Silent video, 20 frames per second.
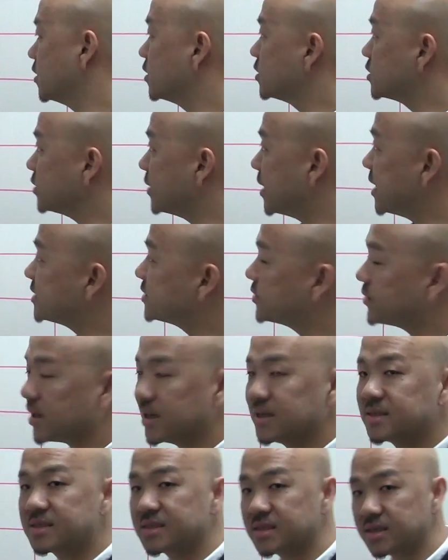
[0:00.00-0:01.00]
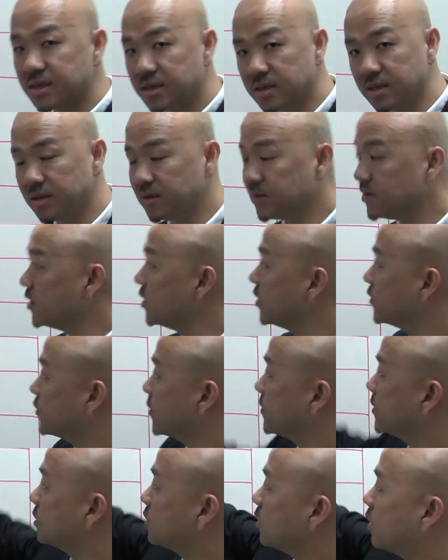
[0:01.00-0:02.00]
So as you can see,
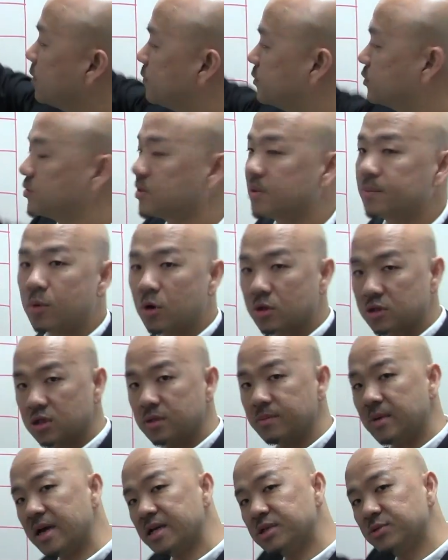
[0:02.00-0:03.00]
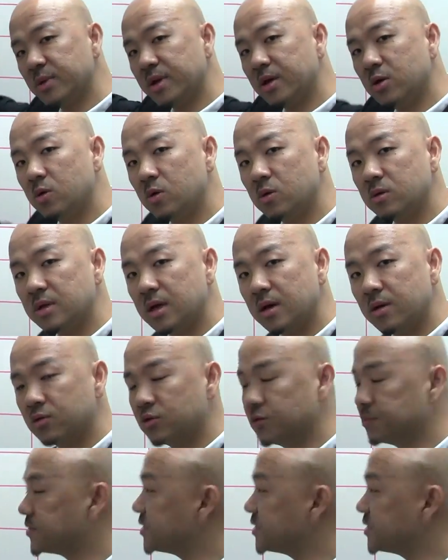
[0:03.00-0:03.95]
from the top to the bottom, as we go down group